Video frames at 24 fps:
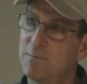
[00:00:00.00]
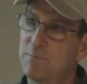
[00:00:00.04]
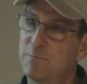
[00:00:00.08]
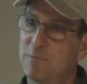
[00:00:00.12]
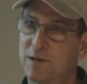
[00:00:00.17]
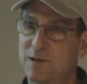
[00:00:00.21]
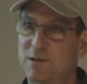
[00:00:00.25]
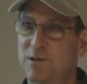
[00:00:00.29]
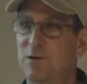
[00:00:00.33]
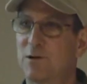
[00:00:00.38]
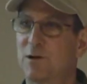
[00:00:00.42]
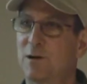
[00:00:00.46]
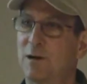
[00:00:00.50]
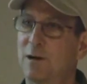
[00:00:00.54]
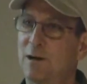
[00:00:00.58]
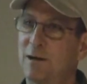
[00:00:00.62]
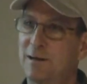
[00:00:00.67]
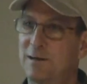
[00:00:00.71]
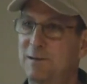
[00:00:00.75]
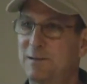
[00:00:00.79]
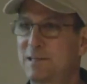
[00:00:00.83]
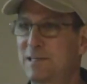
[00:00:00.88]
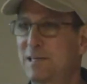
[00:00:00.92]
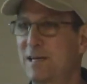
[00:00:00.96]
but during
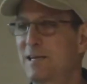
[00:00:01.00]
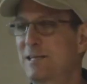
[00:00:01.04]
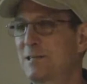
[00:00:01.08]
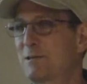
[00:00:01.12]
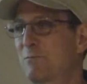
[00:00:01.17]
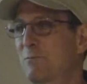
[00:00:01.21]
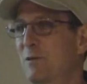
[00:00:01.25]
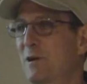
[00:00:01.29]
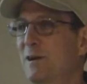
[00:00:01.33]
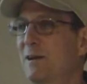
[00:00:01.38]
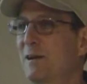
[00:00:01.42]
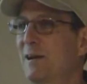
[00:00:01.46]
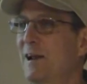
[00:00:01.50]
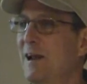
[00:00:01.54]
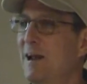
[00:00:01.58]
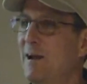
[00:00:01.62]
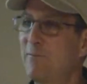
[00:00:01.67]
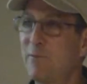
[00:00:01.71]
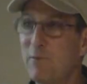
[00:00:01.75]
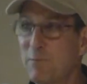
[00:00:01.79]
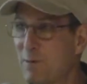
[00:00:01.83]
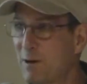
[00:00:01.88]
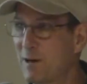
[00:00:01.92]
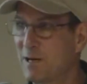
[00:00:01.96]
the season when
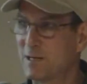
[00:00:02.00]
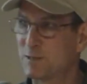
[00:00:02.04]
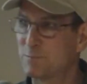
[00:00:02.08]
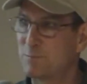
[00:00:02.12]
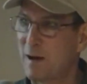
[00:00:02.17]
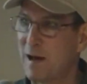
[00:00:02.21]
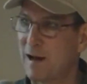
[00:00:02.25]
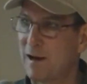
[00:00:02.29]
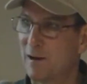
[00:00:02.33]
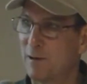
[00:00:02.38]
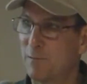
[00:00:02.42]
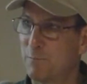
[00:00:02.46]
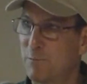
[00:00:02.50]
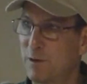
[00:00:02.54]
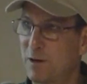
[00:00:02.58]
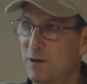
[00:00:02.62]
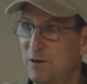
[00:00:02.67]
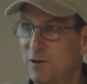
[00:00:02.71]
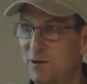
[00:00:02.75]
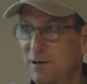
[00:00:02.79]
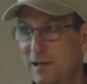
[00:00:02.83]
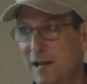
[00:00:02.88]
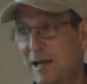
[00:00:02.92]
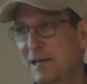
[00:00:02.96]
everybody's bottling
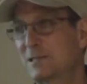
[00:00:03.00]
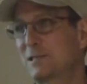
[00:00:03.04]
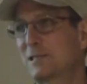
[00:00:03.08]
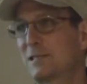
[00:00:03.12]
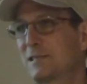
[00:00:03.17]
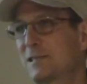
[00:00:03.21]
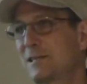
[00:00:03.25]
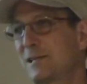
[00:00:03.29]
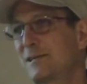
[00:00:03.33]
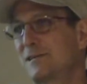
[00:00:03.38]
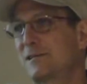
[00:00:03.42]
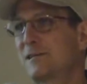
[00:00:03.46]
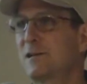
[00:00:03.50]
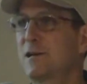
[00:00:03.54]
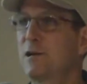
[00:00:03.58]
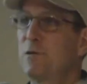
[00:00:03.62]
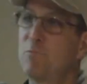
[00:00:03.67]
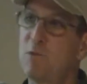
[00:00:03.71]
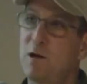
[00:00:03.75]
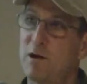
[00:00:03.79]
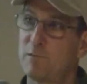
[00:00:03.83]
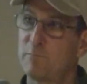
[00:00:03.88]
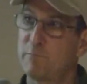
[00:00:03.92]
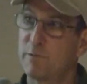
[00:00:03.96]
beer that's the season you
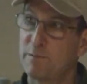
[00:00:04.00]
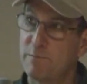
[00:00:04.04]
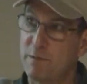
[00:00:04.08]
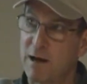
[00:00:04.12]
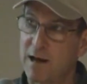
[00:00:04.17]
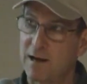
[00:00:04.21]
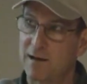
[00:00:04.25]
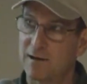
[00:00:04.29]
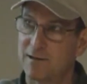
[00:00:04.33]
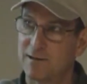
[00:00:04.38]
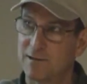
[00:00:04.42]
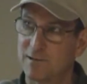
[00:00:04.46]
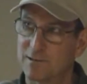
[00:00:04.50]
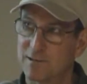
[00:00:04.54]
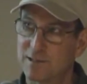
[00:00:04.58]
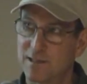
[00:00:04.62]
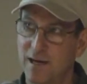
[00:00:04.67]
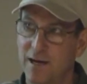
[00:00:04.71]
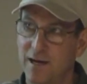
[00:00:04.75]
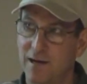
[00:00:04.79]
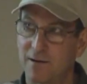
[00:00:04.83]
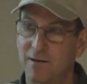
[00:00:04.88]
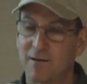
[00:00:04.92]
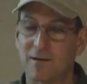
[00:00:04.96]
want to be bottling your
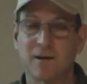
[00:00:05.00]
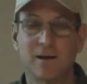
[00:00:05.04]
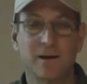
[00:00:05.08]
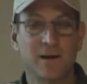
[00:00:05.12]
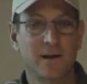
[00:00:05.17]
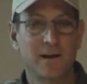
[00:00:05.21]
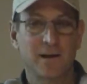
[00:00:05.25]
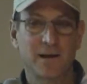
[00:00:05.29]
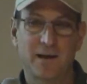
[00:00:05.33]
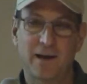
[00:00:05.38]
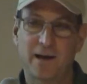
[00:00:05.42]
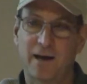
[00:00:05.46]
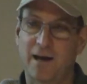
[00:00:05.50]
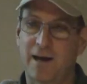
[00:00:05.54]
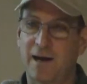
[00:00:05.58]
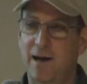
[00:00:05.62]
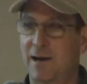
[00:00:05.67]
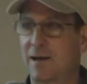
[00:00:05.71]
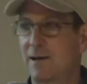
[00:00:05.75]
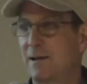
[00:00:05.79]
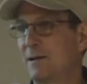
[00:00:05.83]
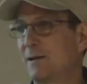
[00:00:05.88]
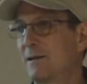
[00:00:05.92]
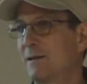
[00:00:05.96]
cider
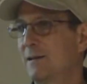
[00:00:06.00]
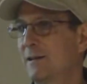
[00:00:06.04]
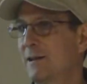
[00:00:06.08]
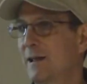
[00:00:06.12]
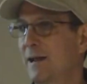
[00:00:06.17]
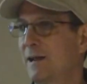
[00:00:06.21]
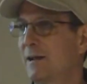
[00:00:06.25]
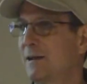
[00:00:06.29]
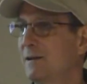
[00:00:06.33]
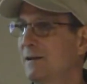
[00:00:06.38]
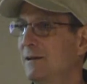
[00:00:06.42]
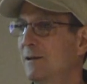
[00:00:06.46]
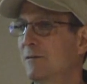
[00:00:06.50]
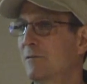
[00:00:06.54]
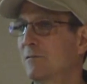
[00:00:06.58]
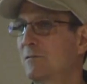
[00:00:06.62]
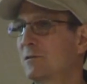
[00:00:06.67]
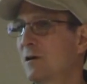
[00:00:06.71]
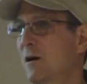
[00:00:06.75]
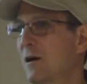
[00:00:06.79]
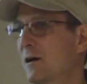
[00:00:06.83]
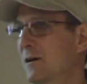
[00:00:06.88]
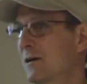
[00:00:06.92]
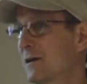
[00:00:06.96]
and they you're
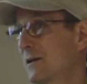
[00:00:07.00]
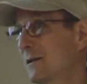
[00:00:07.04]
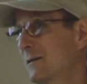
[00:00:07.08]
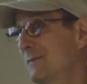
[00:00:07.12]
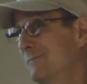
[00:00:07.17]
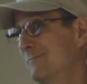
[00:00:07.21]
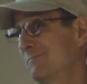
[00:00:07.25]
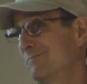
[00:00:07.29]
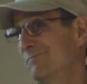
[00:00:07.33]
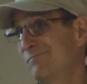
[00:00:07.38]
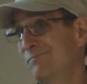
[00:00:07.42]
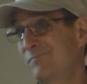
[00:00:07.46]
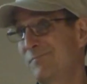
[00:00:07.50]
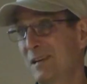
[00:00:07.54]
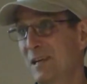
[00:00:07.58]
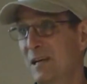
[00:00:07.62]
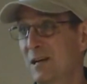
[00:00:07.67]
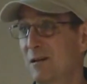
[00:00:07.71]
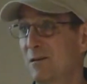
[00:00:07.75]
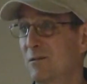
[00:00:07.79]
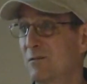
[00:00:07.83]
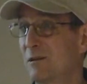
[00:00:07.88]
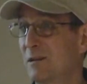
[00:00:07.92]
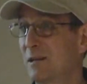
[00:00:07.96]
talking
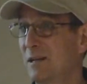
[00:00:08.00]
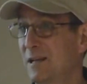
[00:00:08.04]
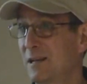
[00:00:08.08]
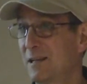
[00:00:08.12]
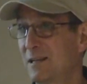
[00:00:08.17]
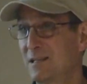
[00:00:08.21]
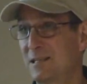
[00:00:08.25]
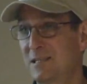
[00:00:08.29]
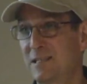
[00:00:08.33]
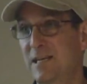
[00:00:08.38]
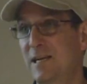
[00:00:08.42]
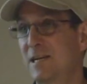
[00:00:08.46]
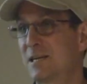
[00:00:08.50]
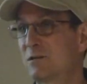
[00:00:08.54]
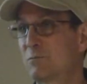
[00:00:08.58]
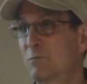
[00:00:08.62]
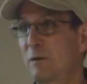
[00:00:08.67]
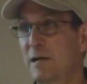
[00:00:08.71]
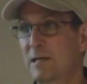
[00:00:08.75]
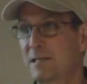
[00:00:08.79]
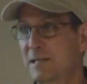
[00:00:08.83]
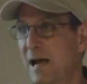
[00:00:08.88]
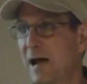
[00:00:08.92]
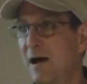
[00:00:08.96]
you know six
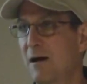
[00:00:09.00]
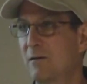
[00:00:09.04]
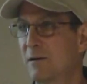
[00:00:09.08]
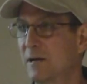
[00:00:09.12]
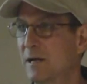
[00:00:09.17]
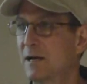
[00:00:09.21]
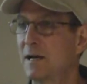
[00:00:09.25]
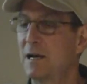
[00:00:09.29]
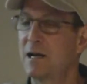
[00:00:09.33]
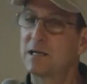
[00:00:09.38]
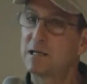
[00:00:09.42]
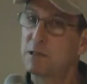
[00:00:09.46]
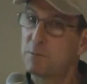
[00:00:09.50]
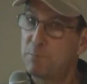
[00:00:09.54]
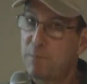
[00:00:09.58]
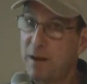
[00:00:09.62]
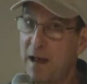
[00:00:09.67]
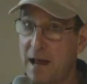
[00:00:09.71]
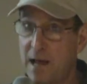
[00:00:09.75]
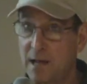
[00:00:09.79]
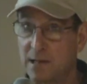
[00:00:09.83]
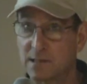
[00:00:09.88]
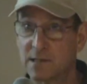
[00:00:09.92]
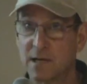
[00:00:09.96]
weeks out it, it
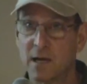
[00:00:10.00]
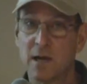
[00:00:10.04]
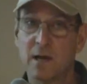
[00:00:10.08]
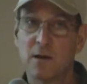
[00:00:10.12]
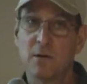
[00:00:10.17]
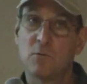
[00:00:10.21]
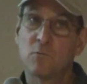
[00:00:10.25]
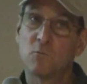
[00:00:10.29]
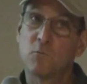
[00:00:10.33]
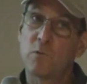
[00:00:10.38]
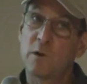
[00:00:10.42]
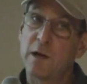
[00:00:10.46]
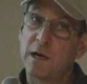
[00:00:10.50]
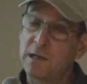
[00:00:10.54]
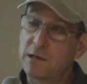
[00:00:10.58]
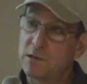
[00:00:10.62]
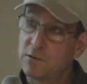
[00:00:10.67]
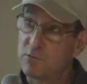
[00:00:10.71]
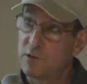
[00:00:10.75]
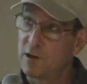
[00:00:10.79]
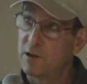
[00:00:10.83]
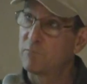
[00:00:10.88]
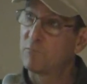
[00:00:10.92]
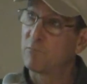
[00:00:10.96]
depends we
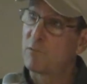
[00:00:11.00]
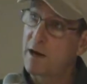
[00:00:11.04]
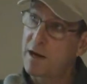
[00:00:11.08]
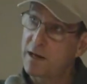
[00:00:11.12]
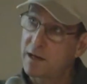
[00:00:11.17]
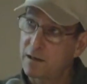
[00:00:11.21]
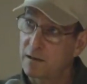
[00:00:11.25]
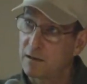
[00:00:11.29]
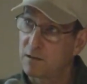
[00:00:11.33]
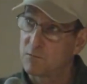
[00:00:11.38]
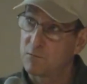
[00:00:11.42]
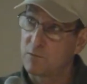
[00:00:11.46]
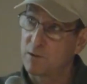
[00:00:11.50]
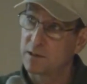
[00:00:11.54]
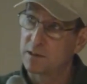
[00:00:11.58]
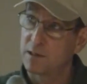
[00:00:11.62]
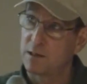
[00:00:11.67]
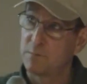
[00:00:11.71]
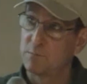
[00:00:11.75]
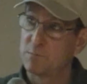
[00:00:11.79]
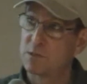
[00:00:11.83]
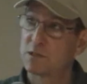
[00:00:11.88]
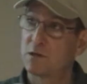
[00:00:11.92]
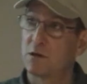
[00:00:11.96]
do it regular with
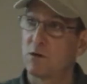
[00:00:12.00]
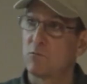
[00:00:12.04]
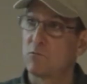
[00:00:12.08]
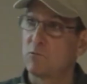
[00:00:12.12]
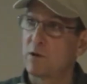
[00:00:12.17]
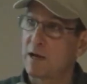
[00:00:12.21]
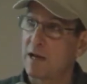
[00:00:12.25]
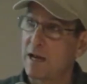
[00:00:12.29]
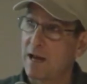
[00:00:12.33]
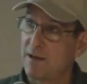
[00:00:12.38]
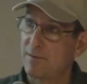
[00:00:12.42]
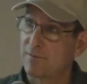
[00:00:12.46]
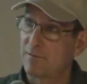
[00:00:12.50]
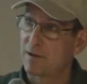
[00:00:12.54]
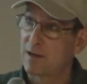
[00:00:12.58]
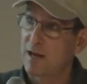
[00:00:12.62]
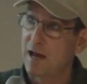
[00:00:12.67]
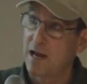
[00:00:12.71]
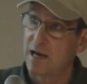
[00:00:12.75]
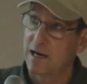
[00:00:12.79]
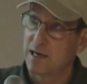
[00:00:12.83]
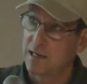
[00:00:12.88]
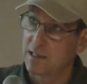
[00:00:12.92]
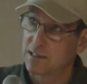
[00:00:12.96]
them so we have a
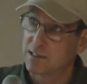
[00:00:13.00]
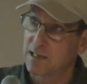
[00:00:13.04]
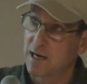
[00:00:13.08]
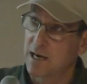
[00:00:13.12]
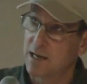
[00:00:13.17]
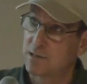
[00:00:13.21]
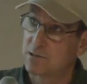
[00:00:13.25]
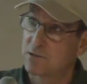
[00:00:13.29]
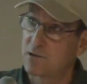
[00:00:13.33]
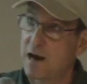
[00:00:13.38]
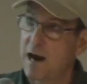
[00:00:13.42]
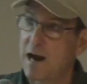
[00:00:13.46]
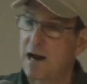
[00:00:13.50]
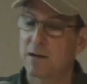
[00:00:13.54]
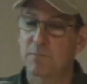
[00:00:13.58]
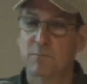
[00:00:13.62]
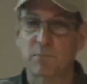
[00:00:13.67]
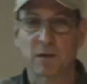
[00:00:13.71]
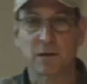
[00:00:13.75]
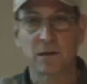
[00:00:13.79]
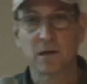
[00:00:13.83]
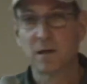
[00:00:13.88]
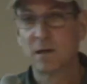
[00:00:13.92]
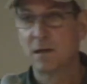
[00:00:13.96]
kind of inside track
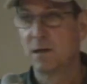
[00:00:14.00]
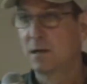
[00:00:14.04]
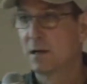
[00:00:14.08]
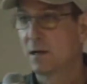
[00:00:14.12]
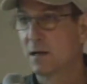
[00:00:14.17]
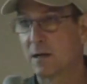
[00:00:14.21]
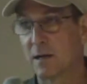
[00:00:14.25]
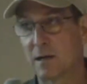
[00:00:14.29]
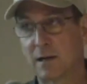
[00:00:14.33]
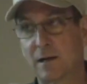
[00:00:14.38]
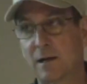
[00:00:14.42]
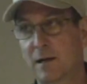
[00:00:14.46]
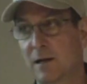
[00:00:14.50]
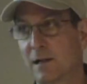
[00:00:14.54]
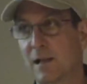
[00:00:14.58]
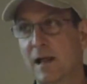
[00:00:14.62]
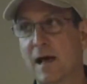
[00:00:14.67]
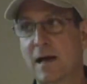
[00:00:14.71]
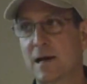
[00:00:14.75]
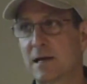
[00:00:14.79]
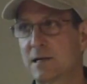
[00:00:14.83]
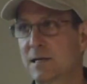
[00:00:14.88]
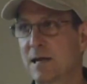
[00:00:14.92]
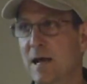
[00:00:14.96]
but uh, a
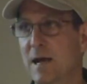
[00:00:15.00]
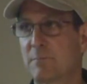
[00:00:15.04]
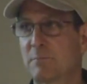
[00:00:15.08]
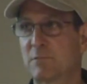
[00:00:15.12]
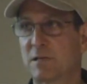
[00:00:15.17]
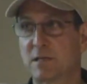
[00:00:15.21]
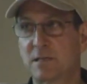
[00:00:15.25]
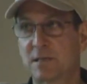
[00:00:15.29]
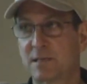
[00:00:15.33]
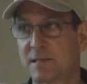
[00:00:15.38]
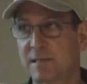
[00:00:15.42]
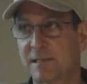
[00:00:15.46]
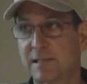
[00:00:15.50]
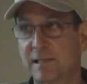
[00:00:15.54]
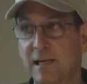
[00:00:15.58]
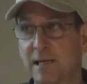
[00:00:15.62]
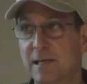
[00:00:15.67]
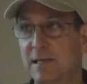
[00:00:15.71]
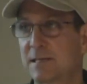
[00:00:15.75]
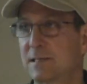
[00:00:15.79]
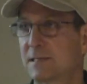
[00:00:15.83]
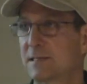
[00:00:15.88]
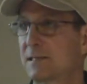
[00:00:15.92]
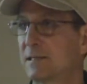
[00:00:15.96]
lot of times it's
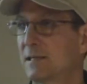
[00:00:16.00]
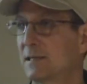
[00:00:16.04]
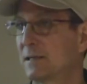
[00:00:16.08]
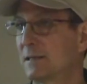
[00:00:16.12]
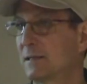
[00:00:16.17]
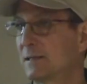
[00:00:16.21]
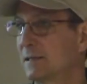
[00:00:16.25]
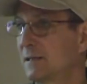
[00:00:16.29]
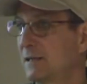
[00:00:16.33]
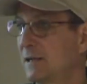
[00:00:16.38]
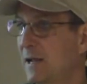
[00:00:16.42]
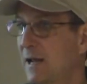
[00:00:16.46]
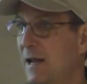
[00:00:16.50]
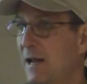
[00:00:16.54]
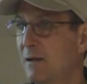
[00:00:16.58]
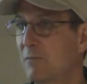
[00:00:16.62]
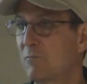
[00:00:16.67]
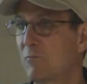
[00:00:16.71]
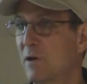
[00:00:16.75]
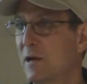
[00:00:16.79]
six to eight